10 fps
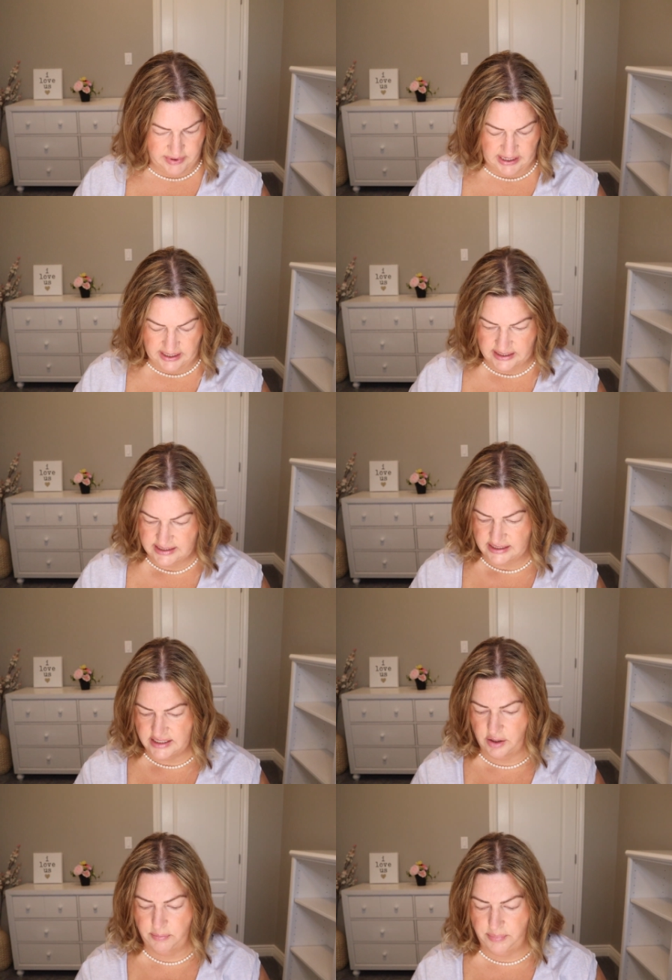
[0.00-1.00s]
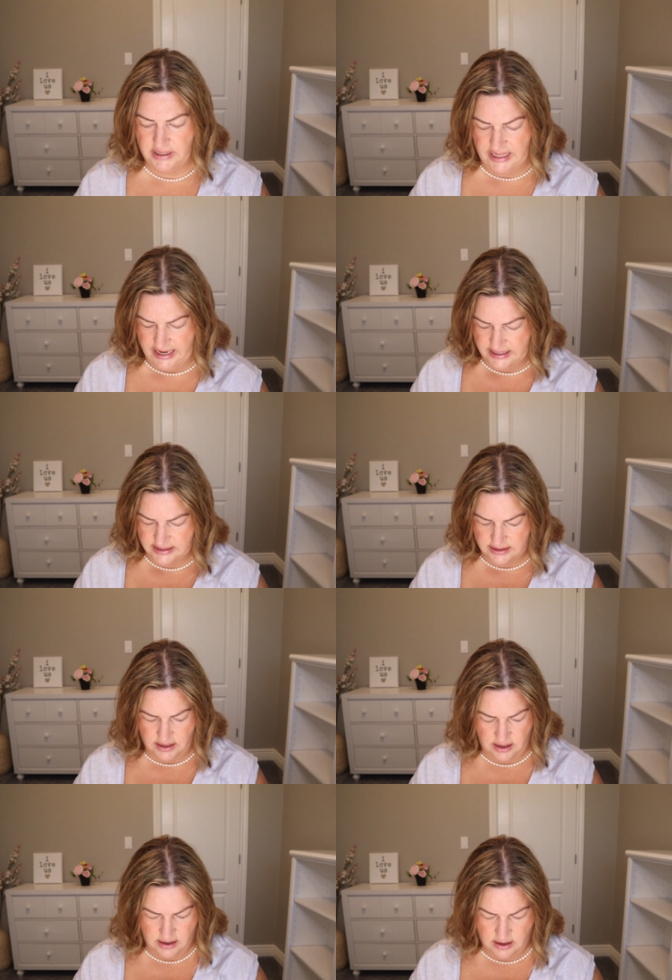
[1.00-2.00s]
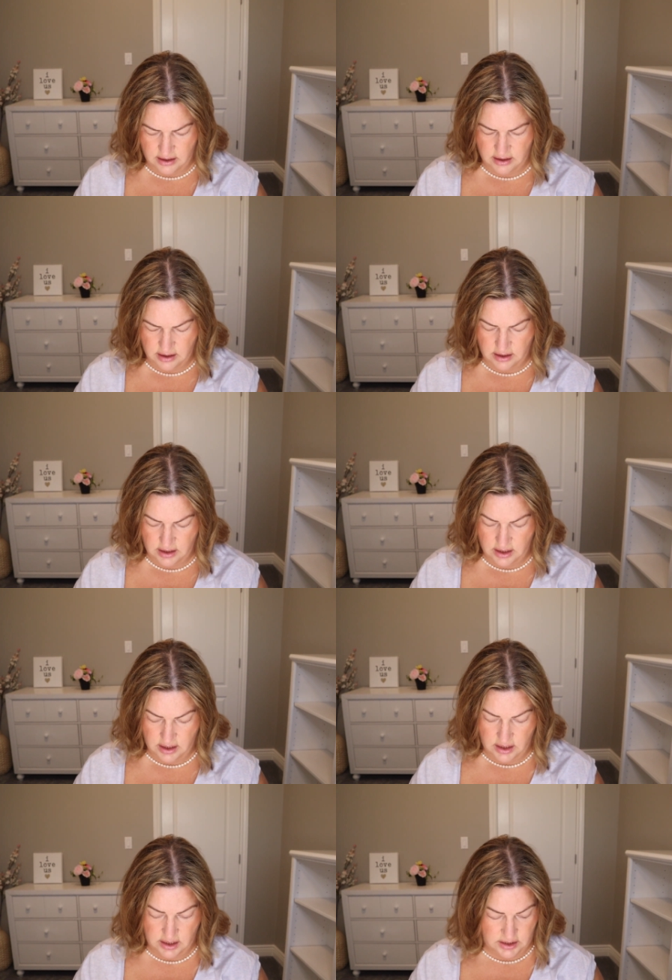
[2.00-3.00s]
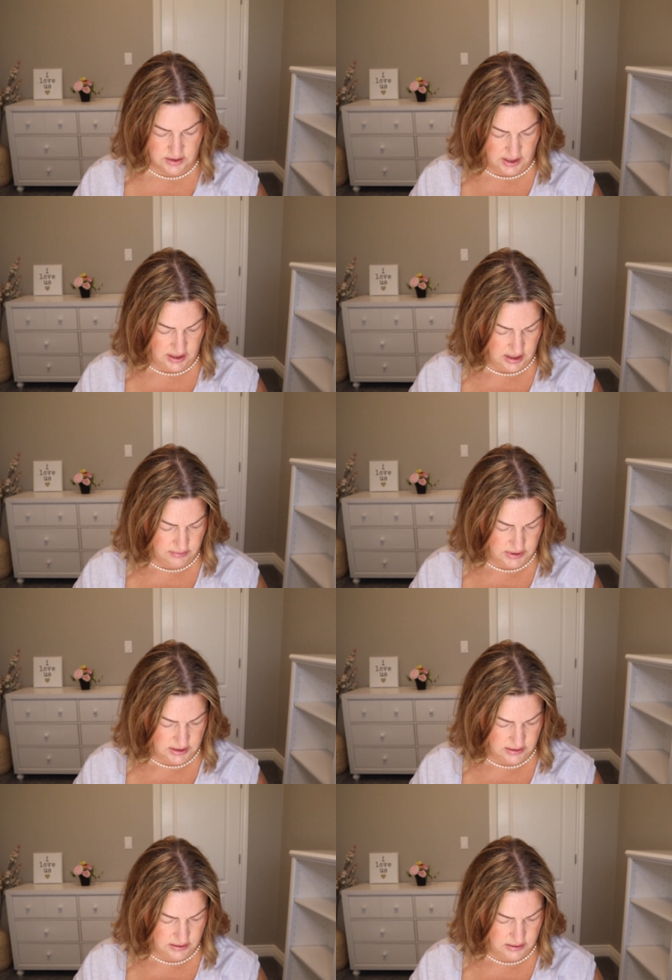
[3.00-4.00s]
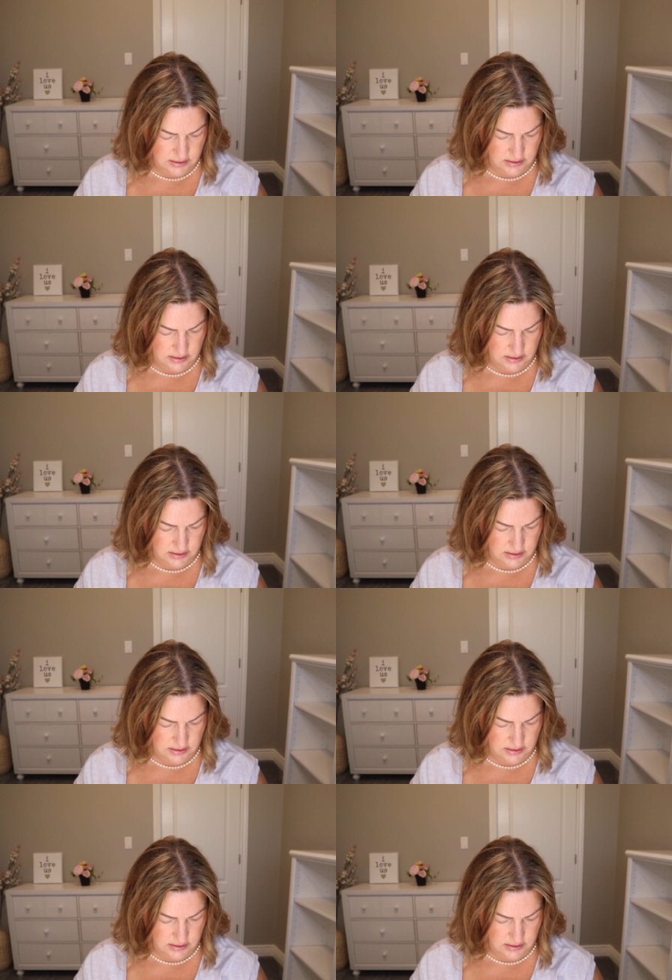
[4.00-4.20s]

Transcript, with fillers: to be easy to blend. Let's try the other one.